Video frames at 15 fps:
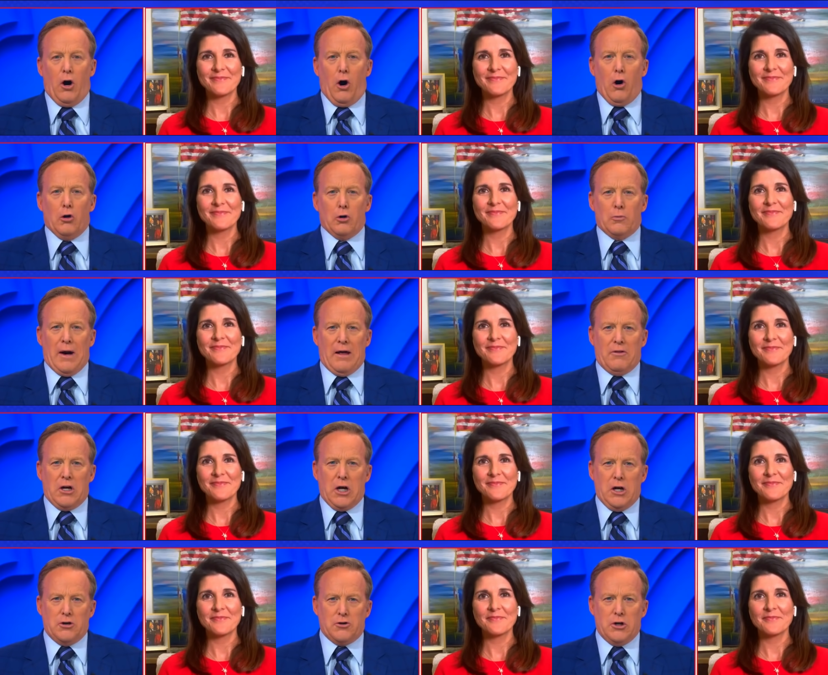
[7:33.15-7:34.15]
Speaker 1: all around the
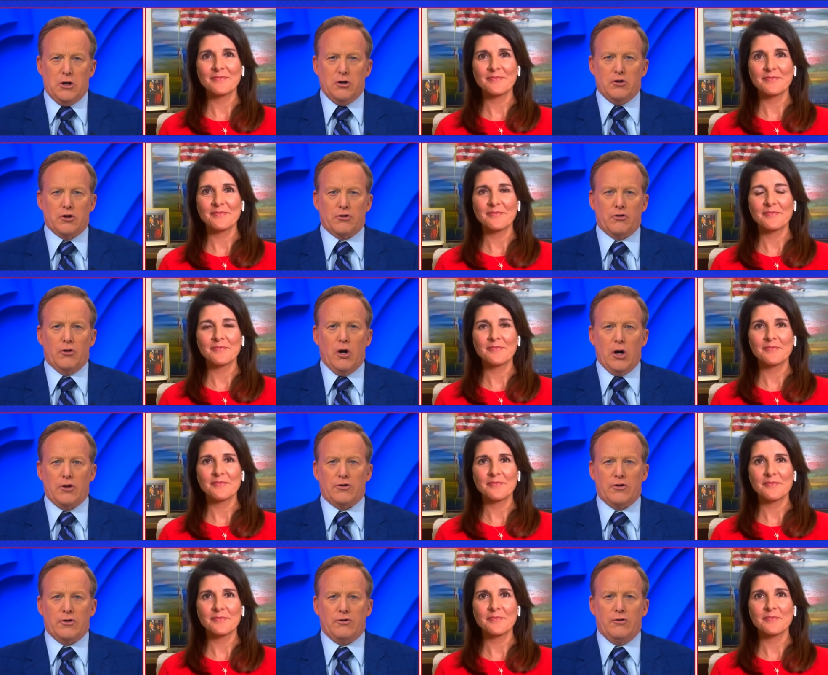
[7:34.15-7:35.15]
country. You just
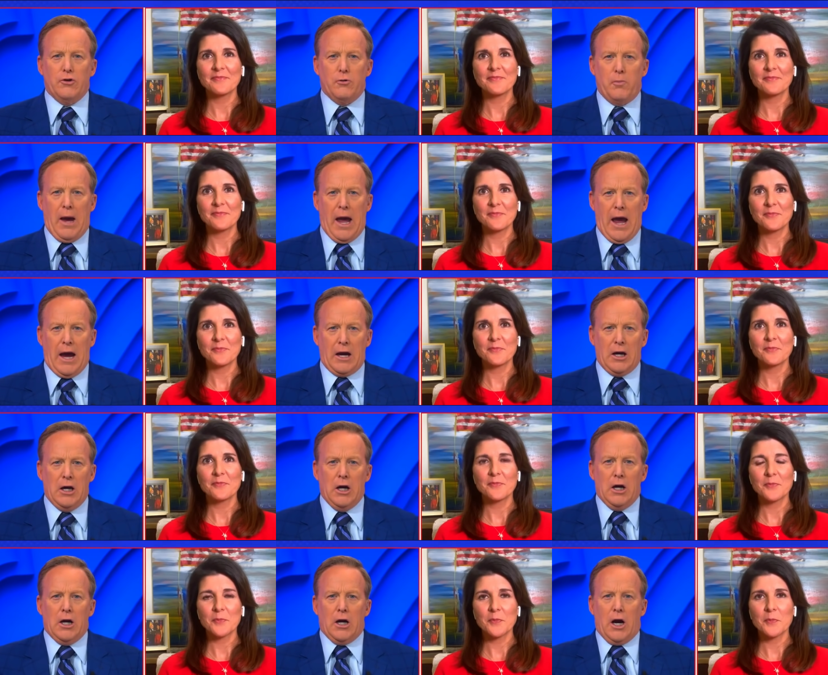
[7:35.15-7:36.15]
launched this new PAC.
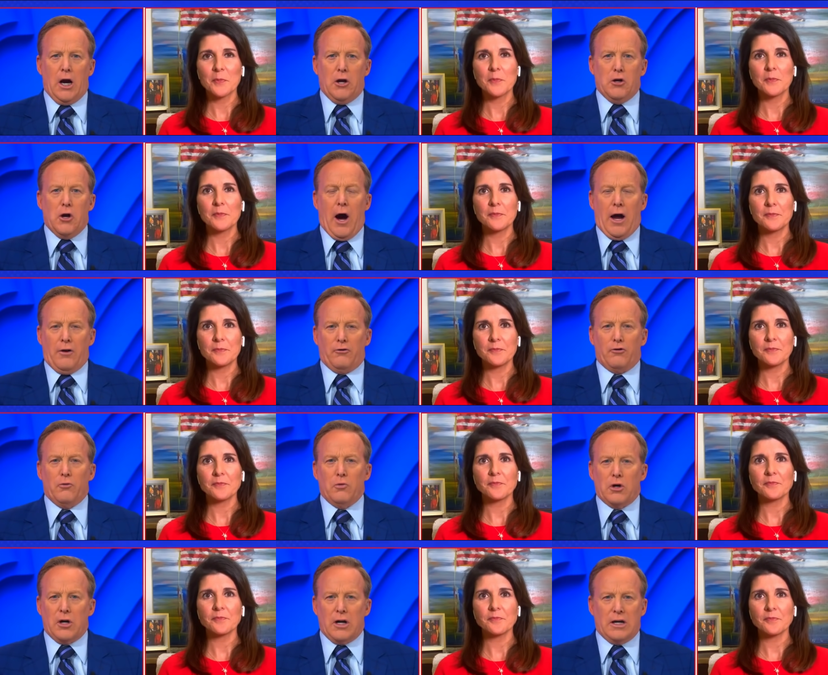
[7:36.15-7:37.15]
Uh, you, I
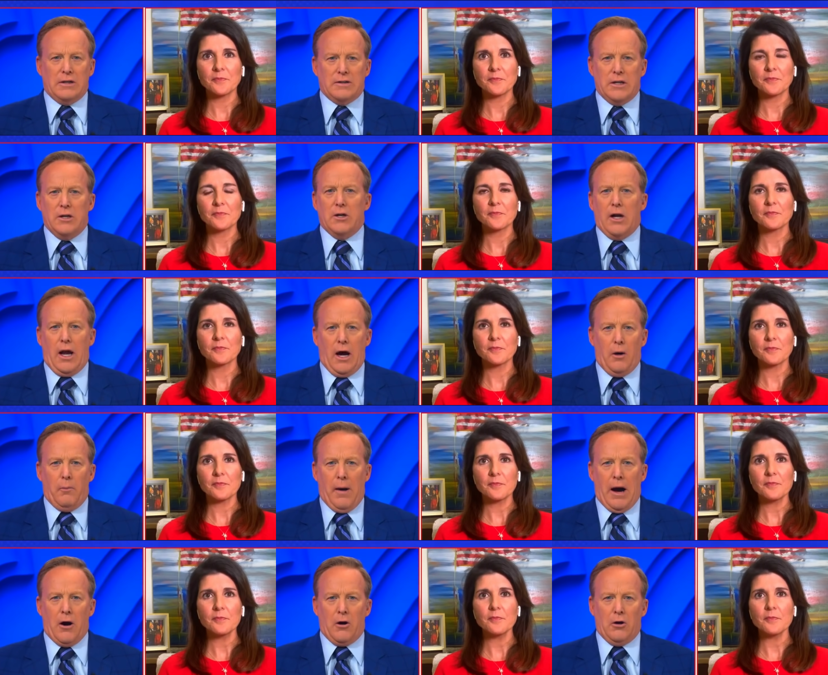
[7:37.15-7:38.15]
assume you're going to continue to
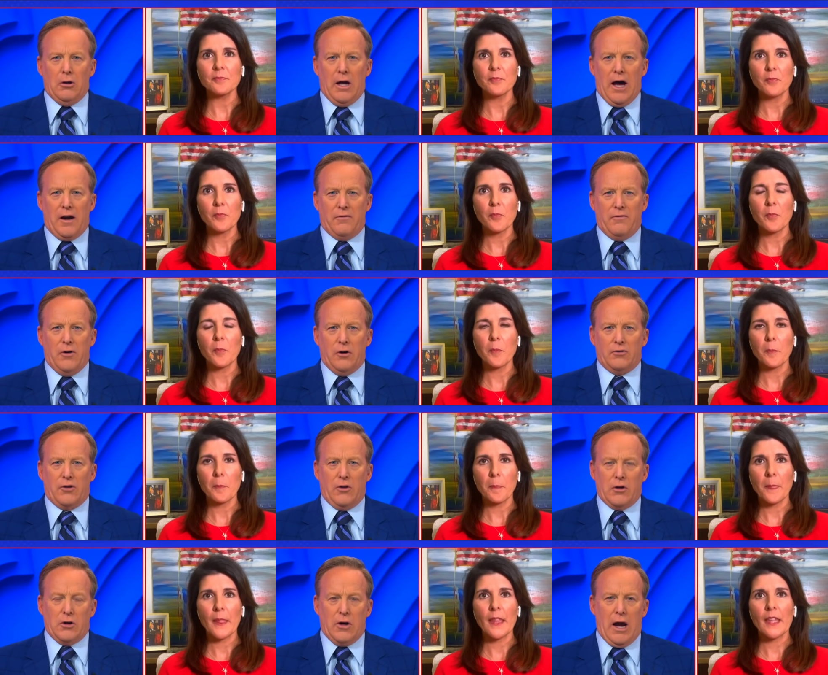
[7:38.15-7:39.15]
help out a lot of folks
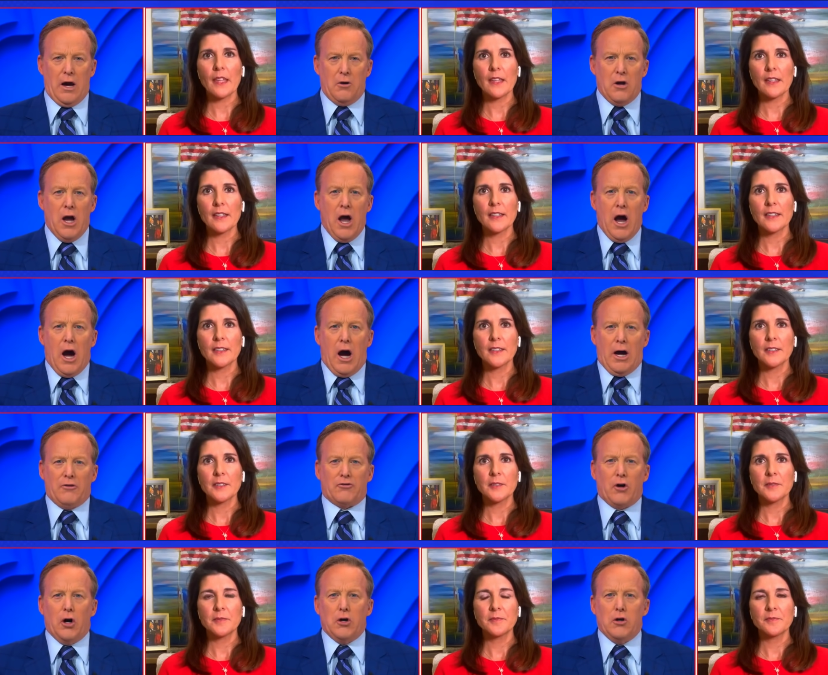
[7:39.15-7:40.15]
on the ground. I
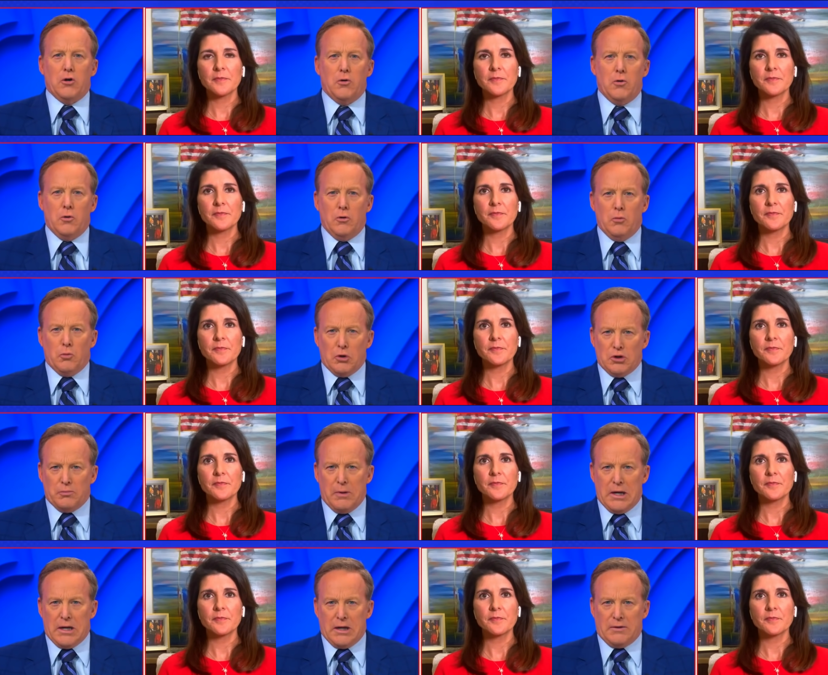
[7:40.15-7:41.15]
saw you were
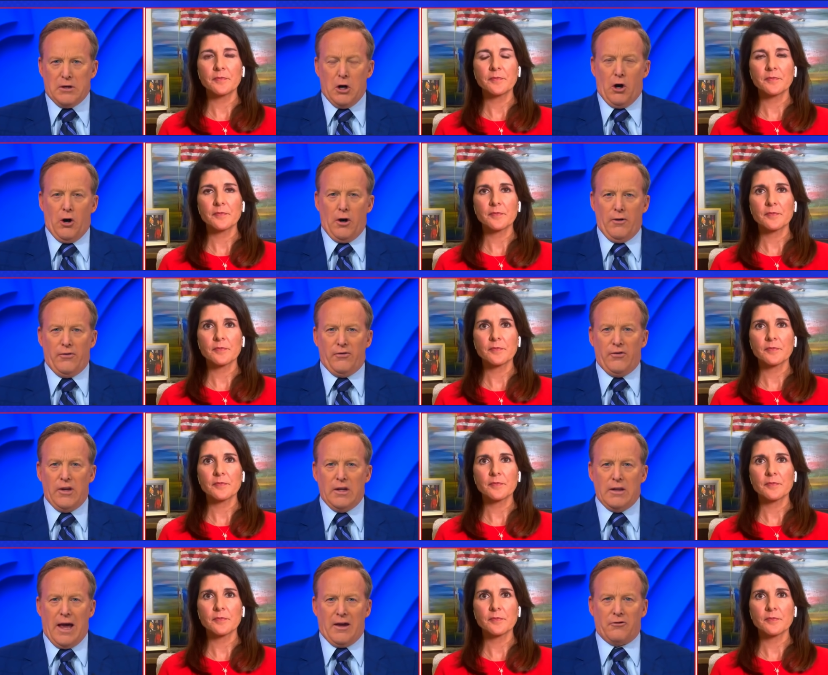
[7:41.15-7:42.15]
speaking at the
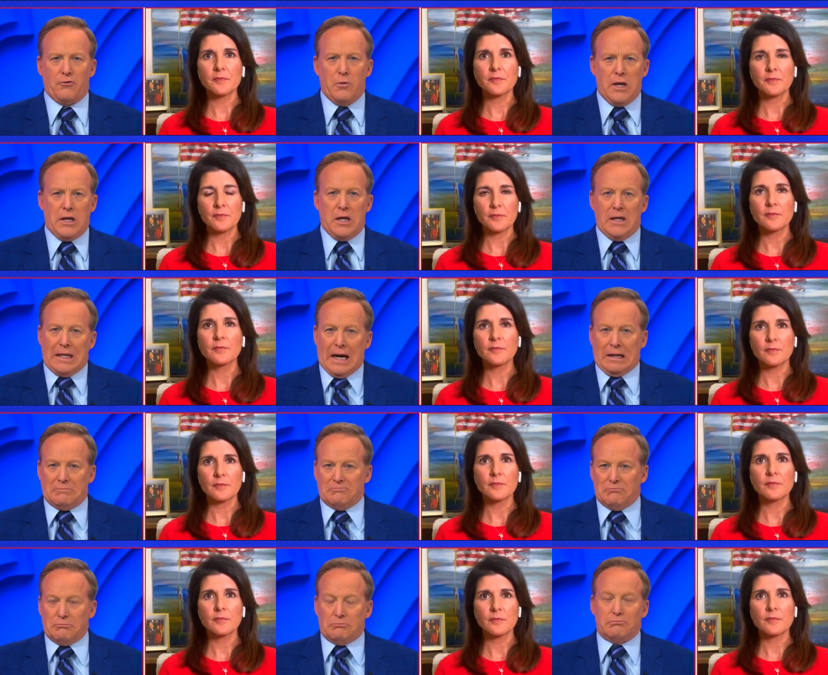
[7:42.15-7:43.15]
RNC last week.
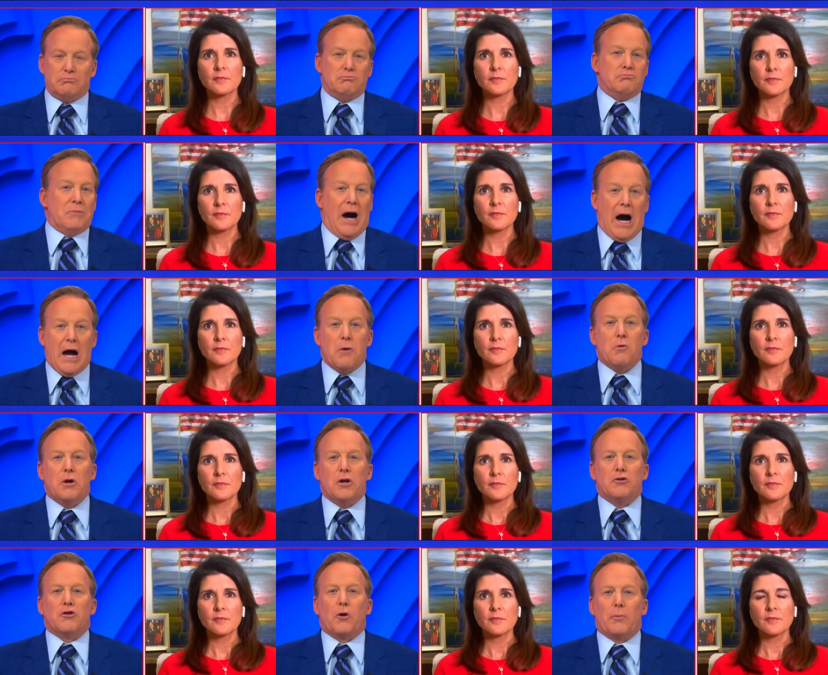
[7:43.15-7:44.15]
I would
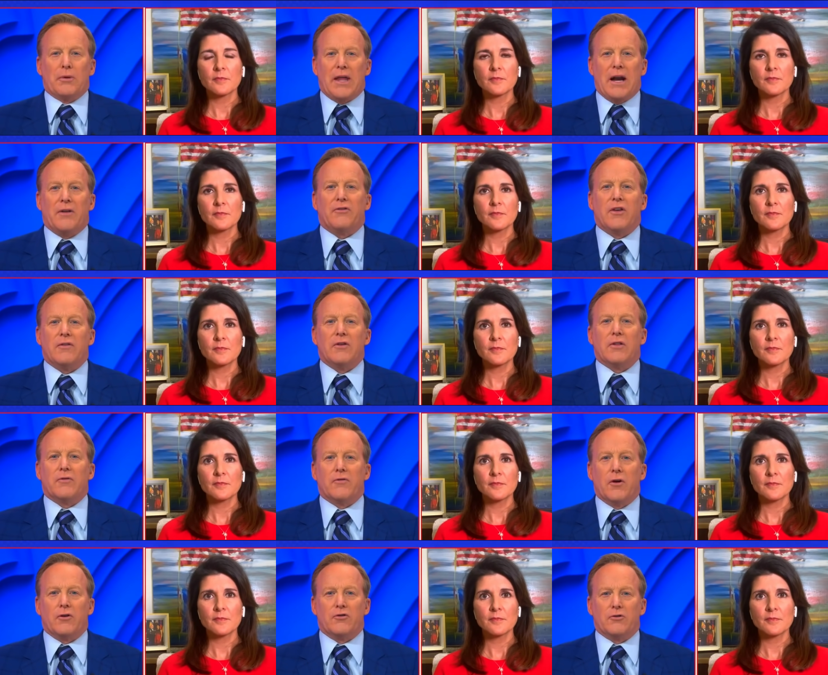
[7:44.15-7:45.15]
interpret that as giving the
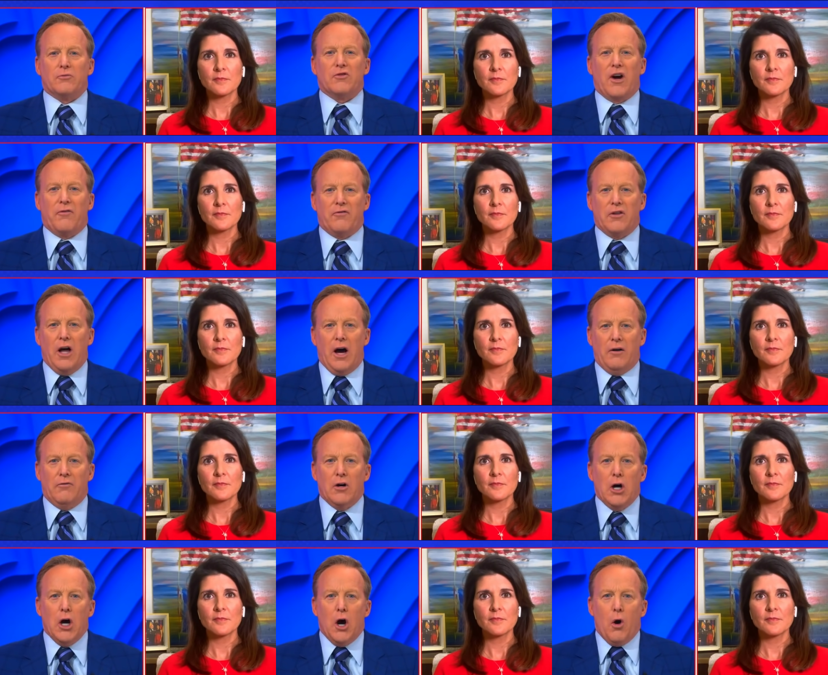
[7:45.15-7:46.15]
folks some tough love.
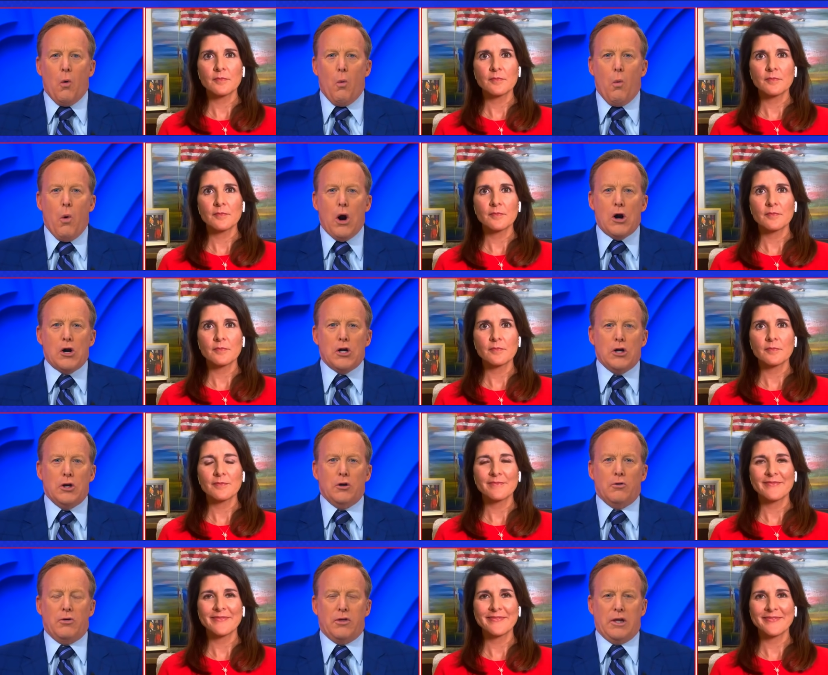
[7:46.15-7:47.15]
Where do
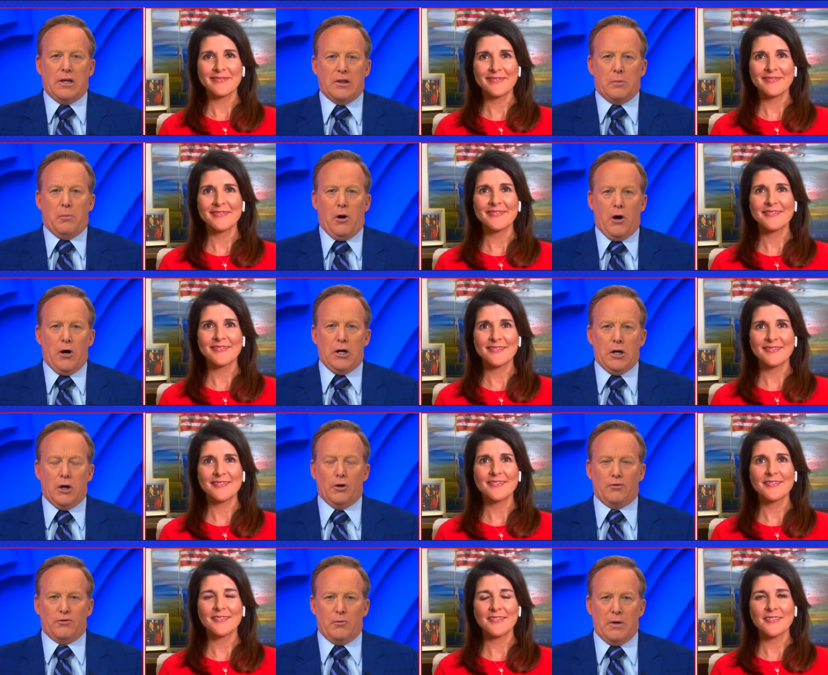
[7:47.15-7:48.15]
you think the party goes from